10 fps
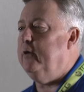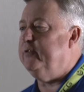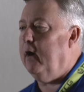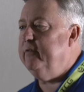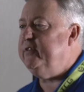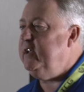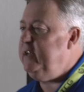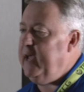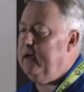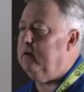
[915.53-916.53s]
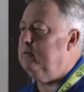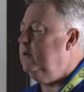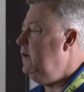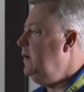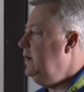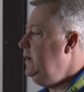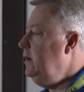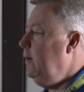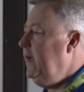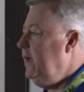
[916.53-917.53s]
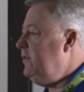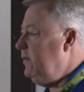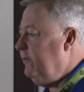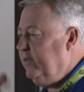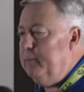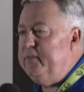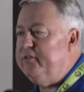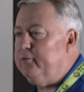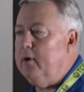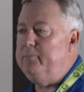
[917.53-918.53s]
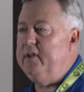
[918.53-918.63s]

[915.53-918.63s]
So all of a sudden now, you know, it's flipped the script,